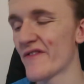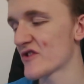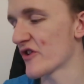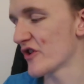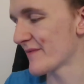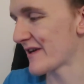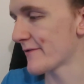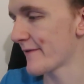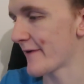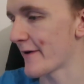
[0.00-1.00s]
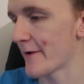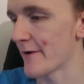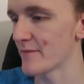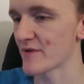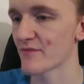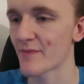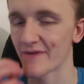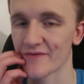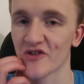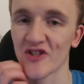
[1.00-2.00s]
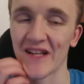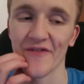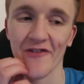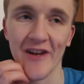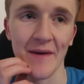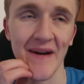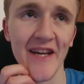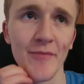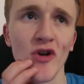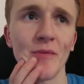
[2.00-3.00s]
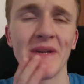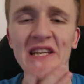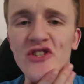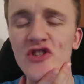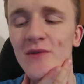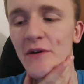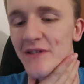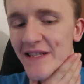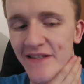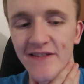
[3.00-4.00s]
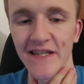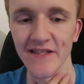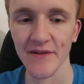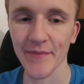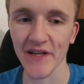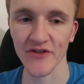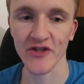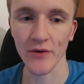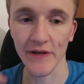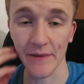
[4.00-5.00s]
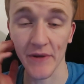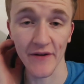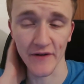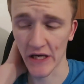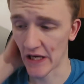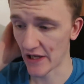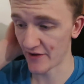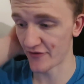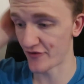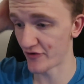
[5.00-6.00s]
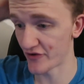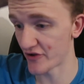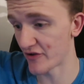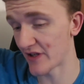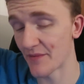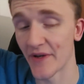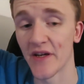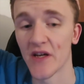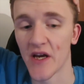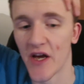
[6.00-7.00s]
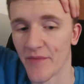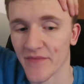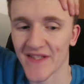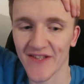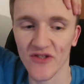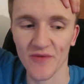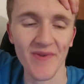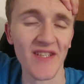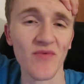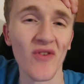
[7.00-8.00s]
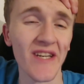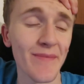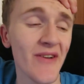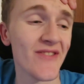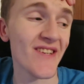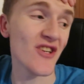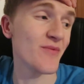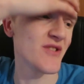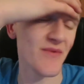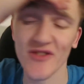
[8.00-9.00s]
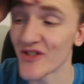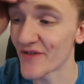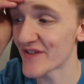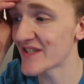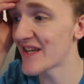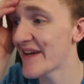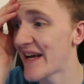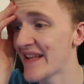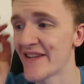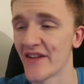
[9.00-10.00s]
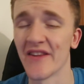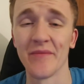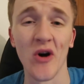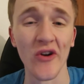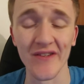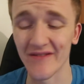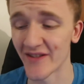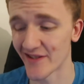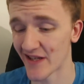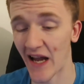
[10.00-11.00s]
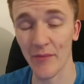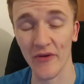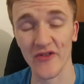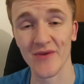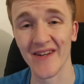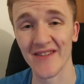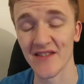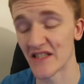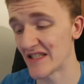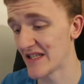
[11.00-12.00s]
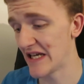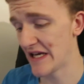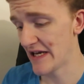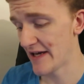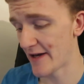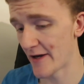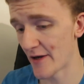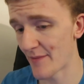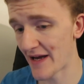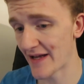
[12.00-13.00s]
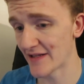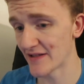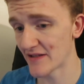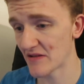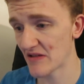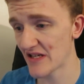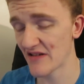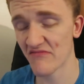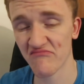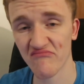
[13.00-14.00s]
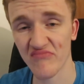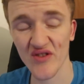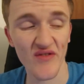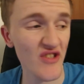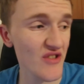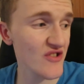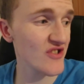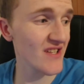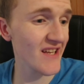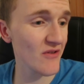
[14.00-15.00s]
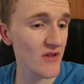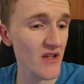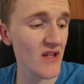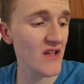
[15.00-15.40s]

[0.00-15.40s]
Sophie's gone on now, so I'm just about to chill out for now. I might get my old PS2 out, so I need to test a PS2 game that I've literally just sold on eBay. I'm testing an old PS1 game out, so that could be something to do for tonight. I'll edit in the morning, because I can't bother to edit tonight. And yeah, just chill out.